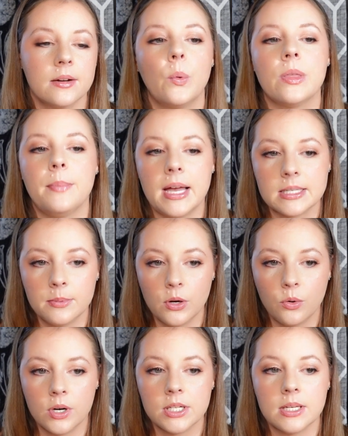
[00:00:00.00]
With basketball
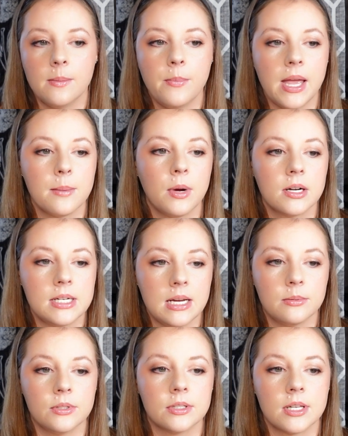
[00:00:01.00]
courts, ping pong
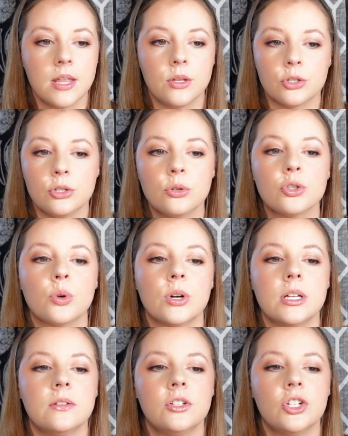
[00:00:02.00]
tables, there's no
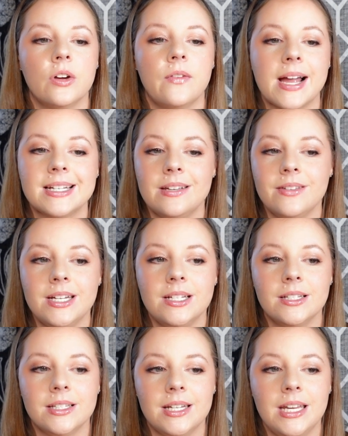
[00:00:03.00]
shortage of
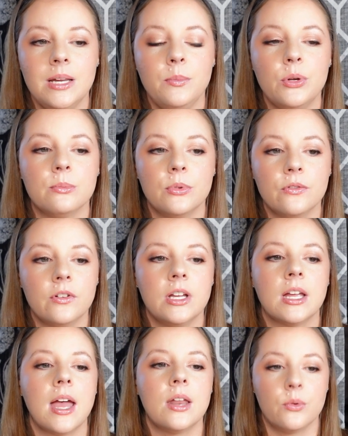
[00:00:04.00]
activities to keep you
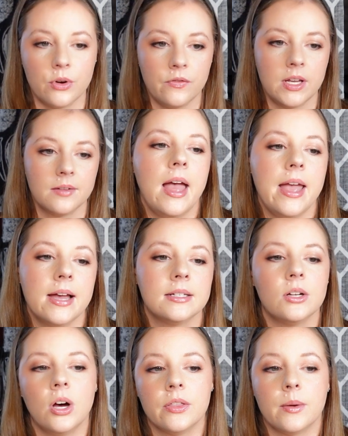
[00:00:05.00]
moving and grooving.
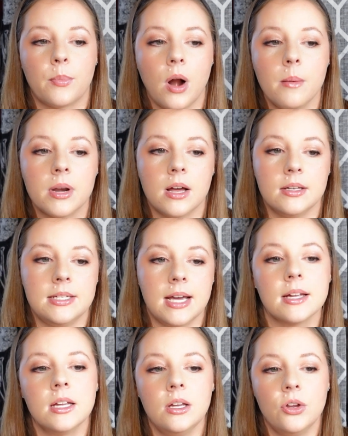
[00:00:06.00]
And on the promenade
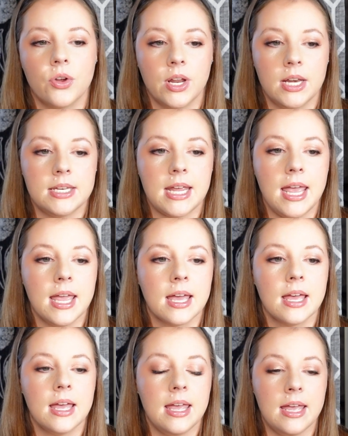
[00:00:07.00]
deck, you can take
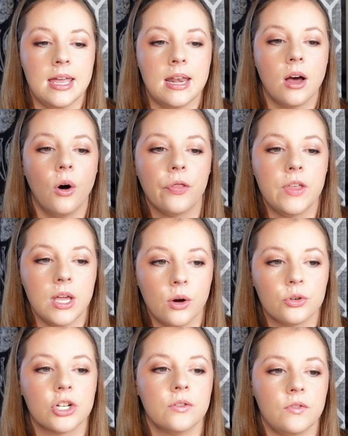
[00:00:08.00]
in the
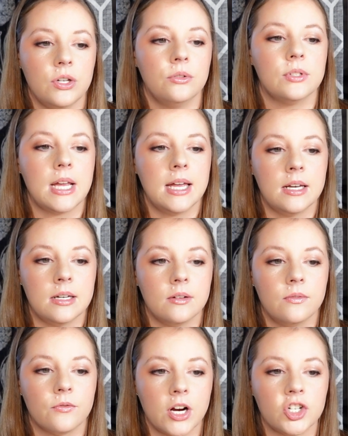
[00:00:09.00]
ocean views and
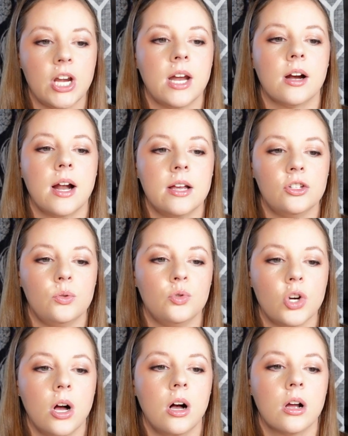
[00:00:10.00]
fresh air as you
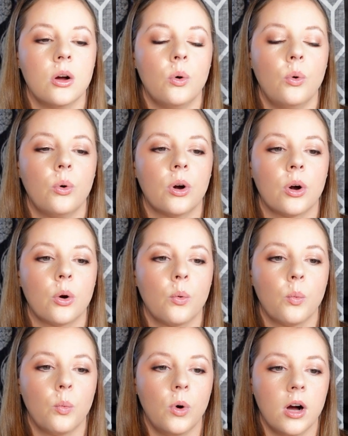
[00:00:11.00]
jog or
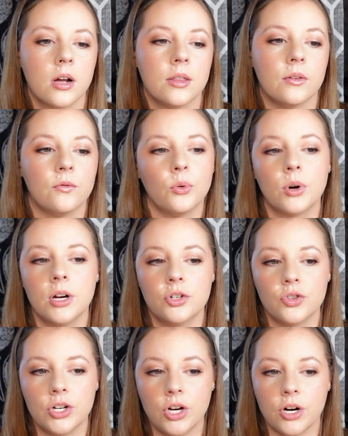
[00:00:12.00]
walk the
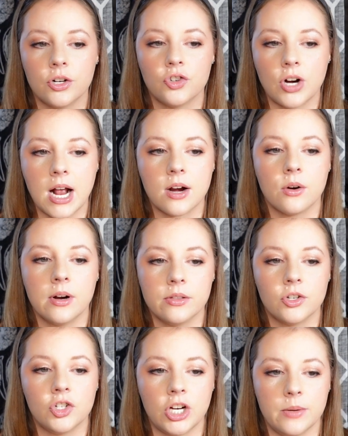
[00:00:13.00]
400-yard track around the
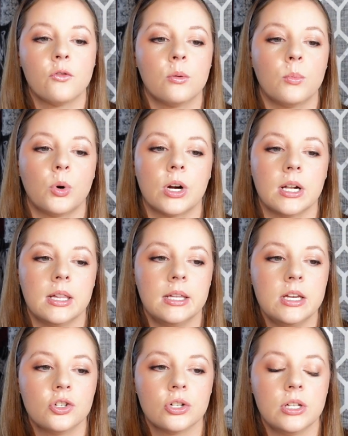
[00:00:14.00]
ship. For more
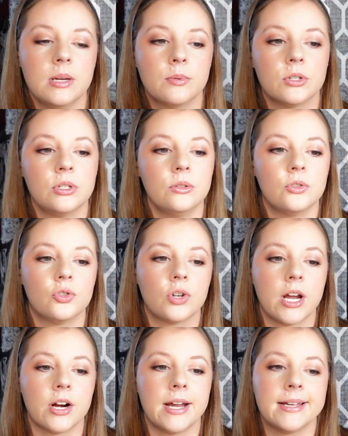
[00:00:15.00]
leisurely pursuits,
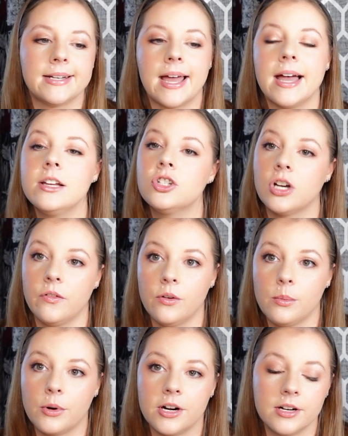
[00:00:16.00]
try your hand at
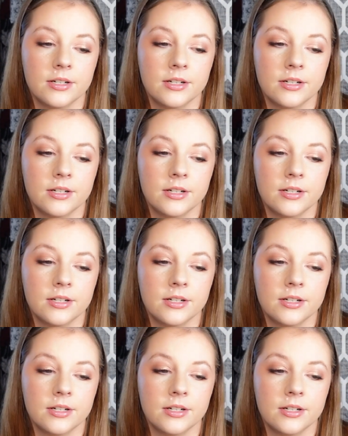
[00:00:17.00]
shuffleboard.